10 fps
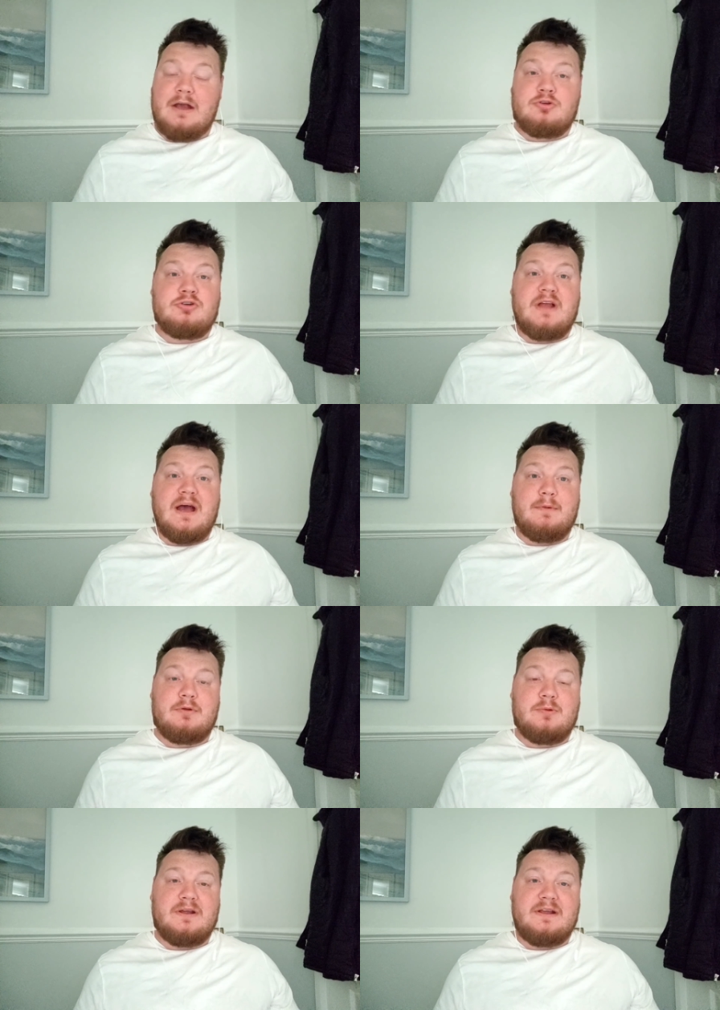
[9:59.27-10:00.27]
yeah, good game
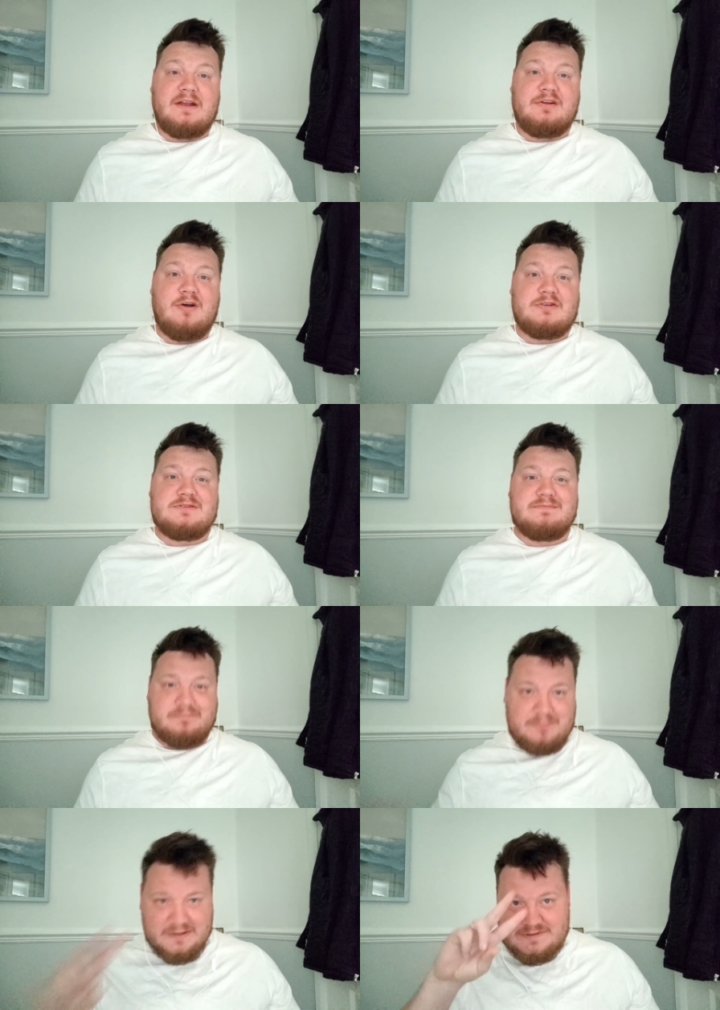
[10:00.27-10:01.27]
on the weekend, guys.
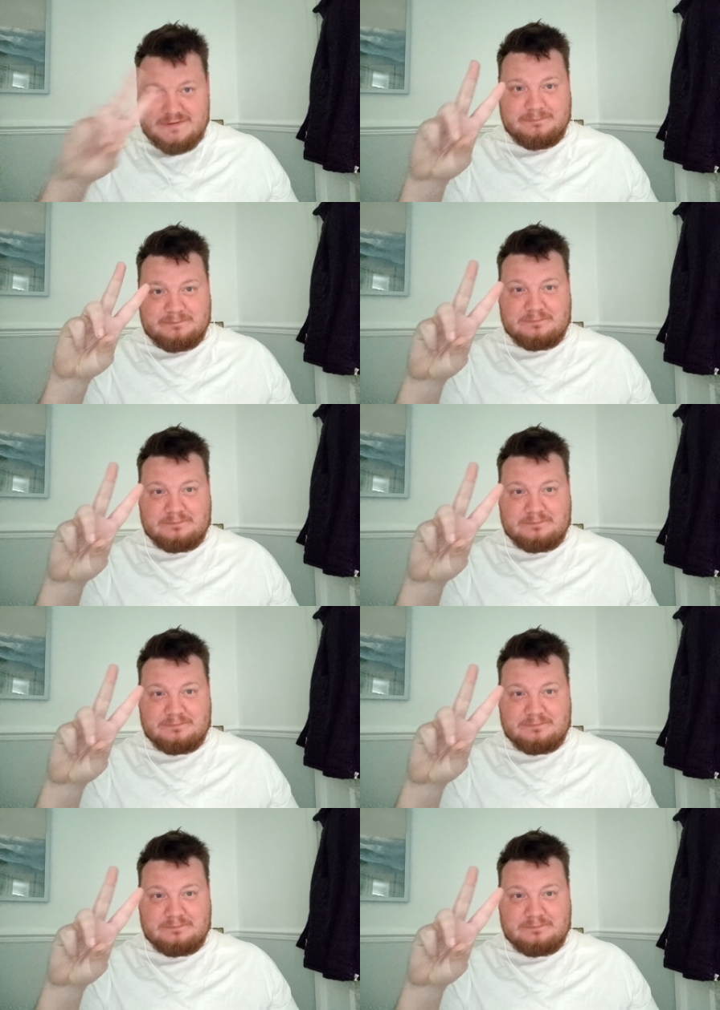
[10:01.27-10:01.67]
Peace.